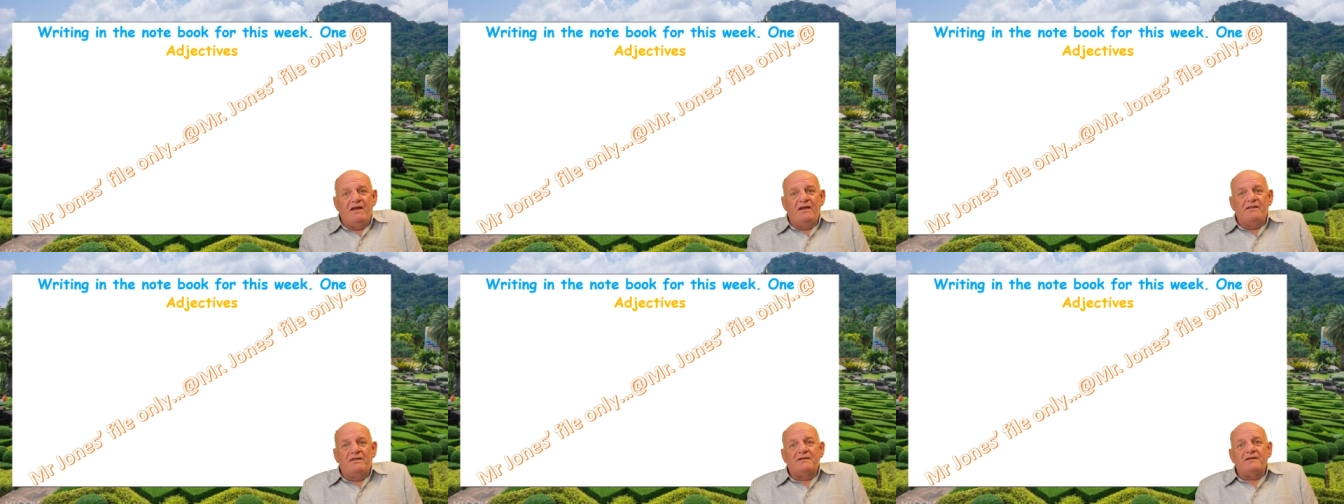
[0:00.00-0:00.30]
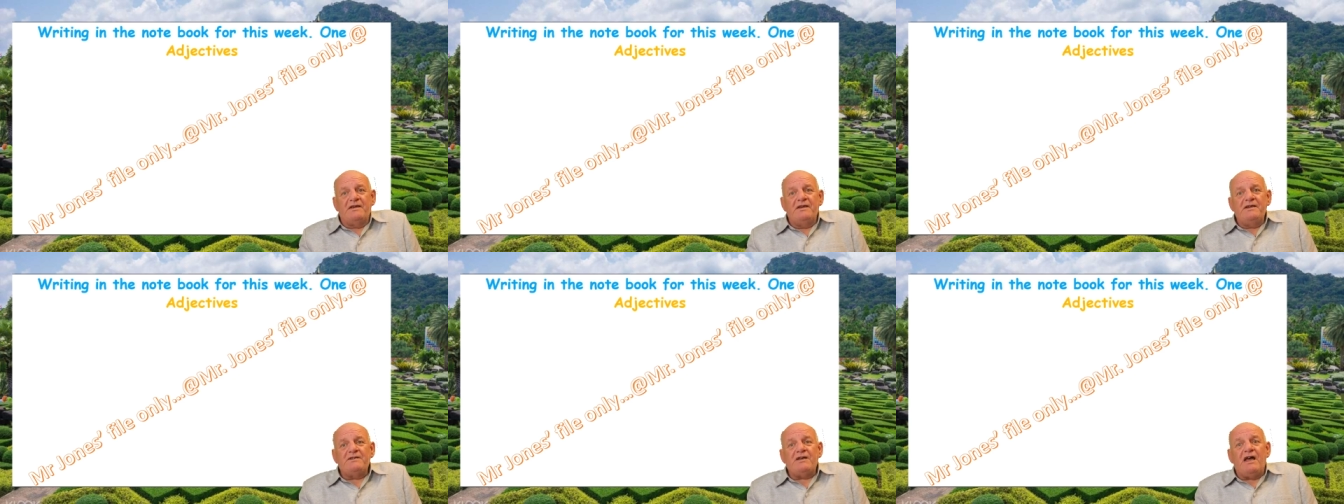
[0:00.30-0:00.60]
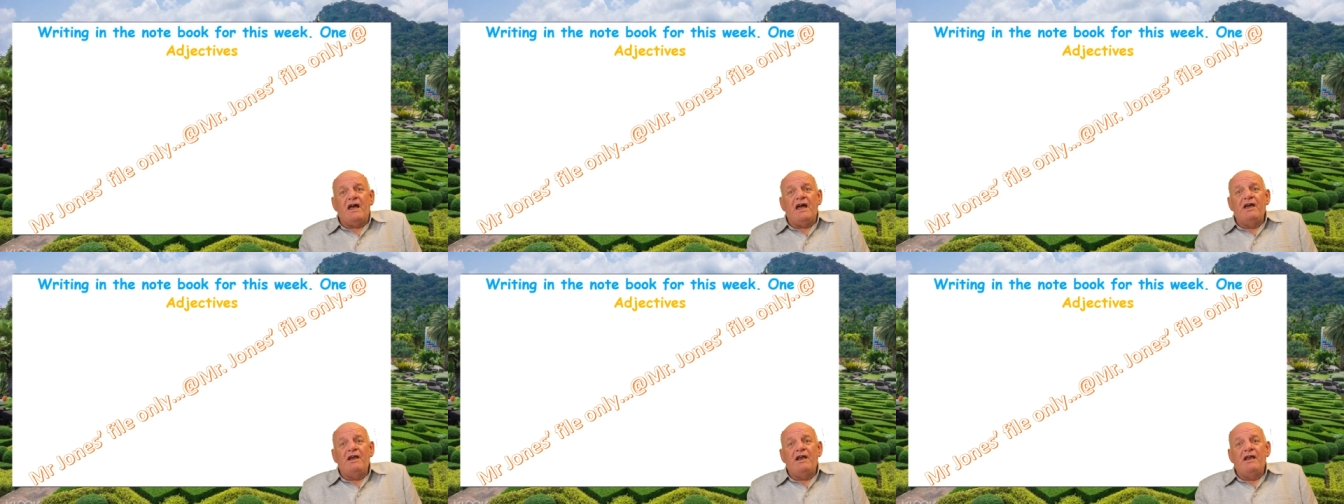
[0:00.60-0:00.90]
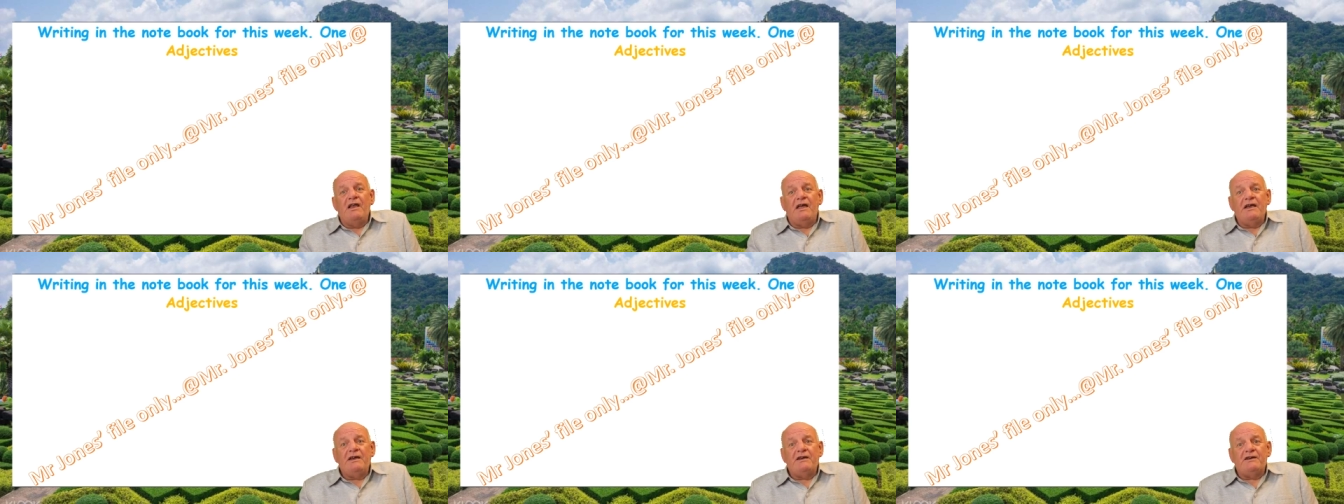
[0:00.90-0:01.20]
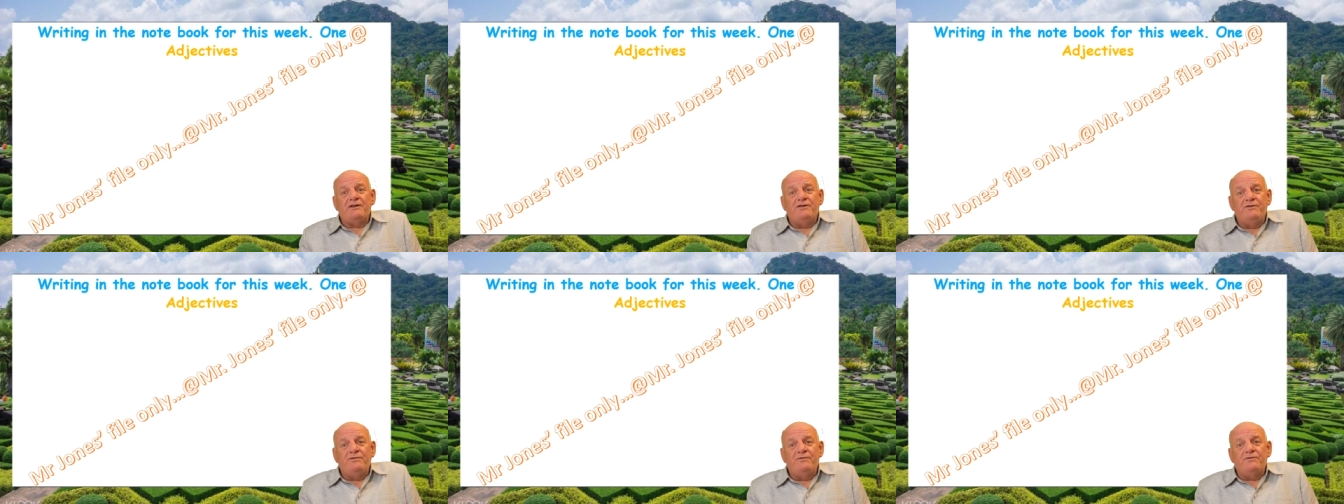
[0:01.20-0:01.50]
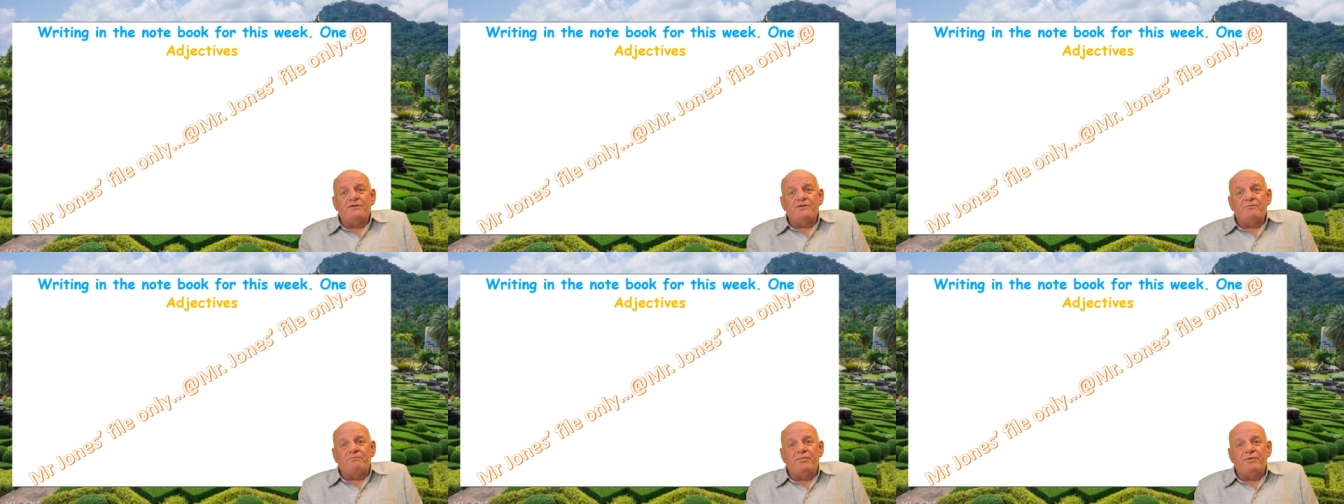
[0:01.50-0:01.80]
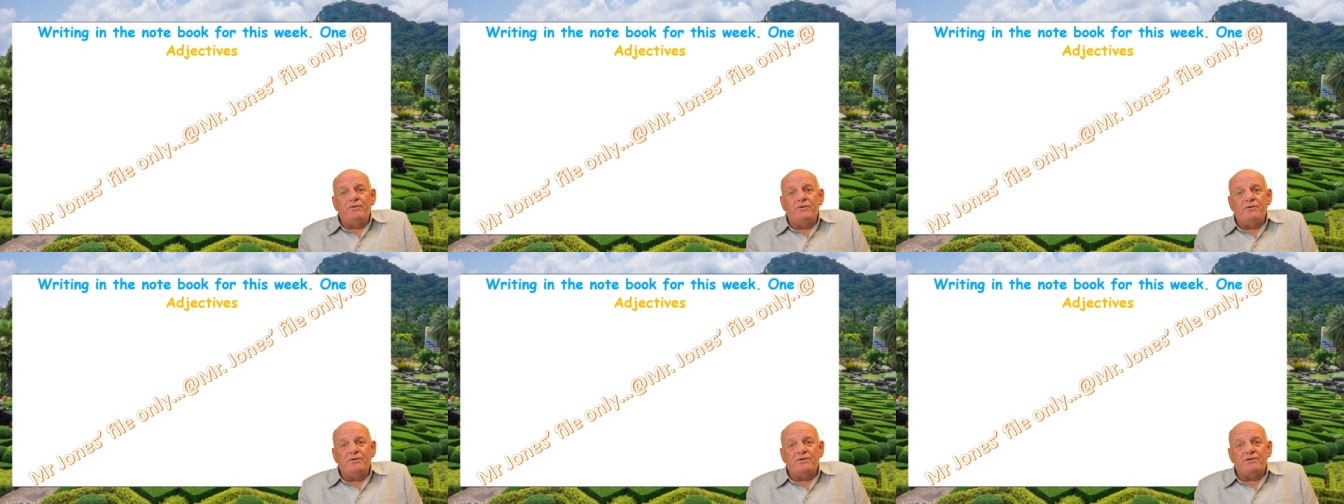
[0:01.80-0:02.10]
And the date I like you to
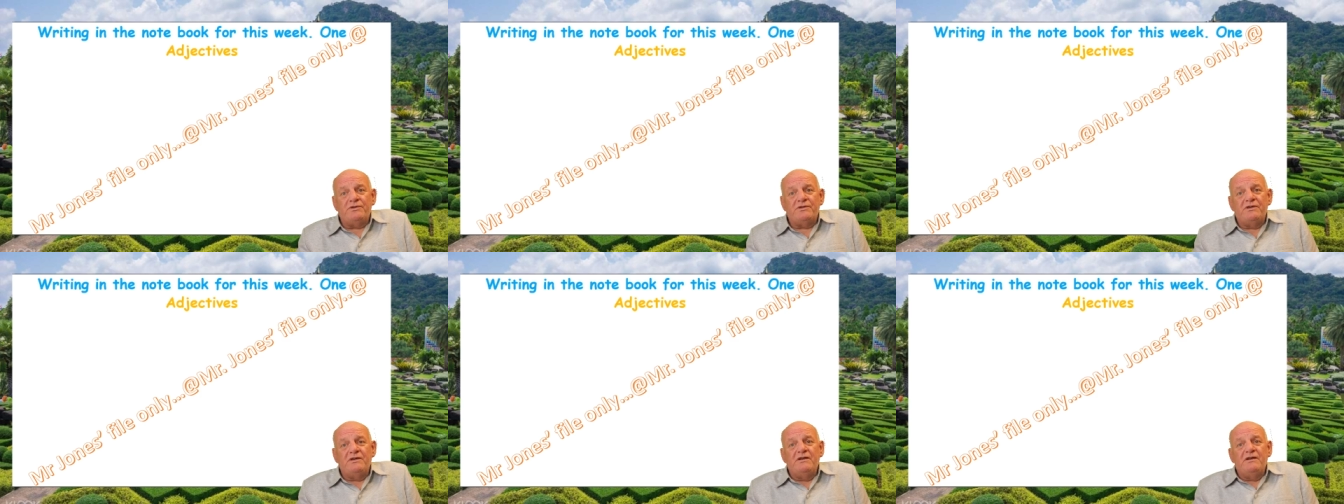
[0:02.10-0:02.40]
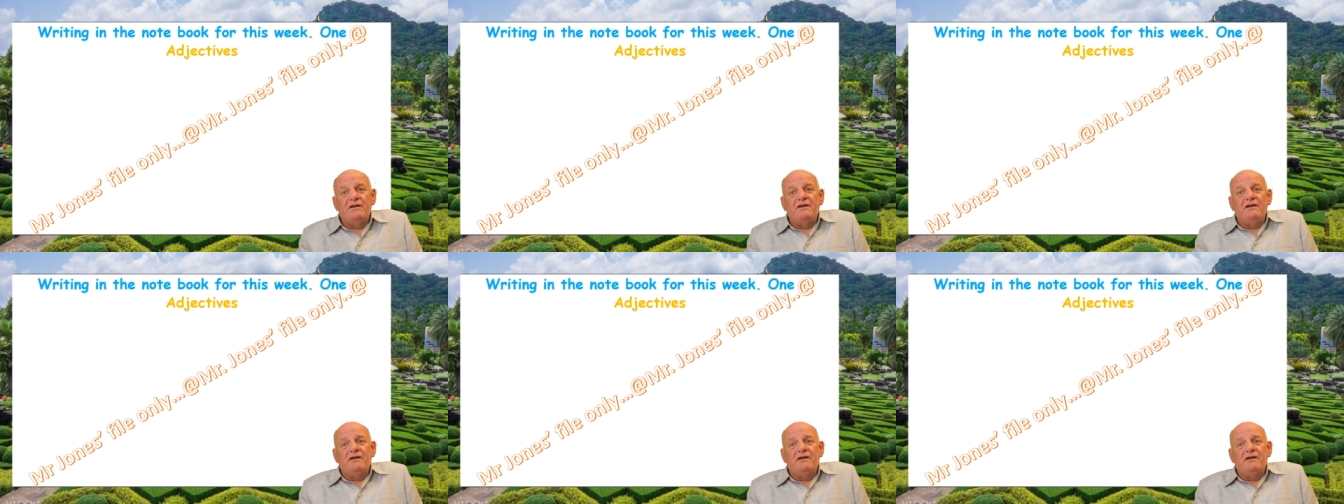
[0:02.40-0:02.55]
put